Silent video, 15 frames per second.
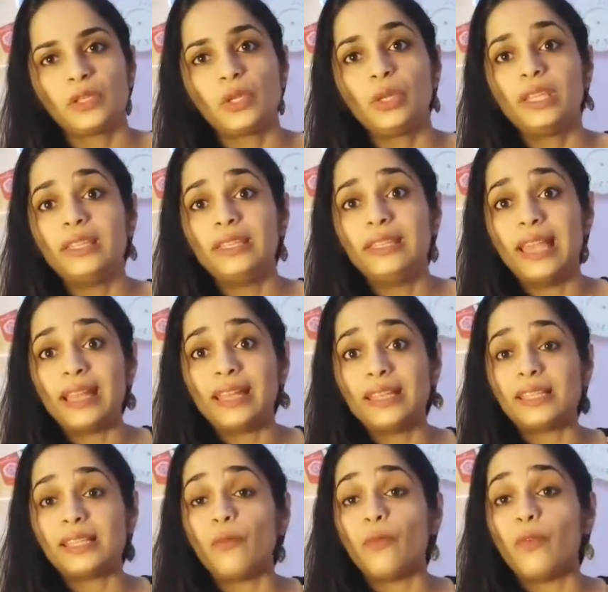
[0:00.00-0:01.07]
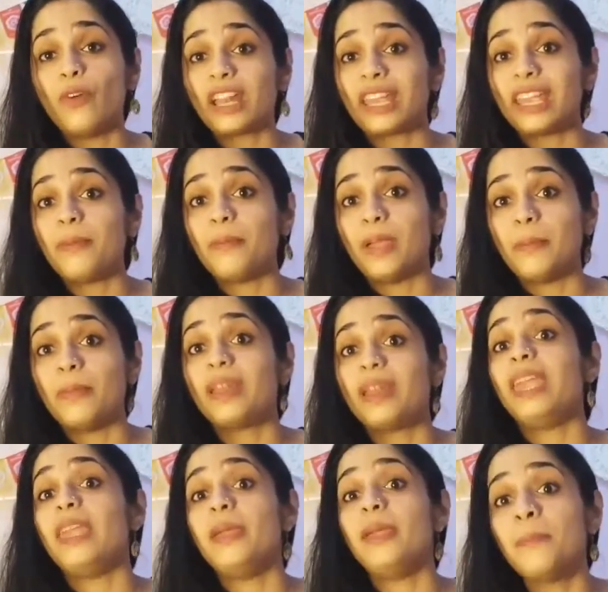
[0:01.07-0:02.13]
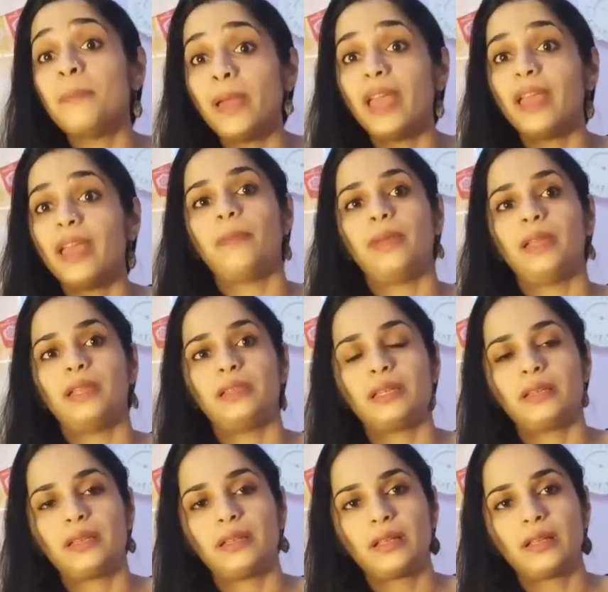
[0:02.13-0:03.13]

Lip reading: So that is the working memory impairment.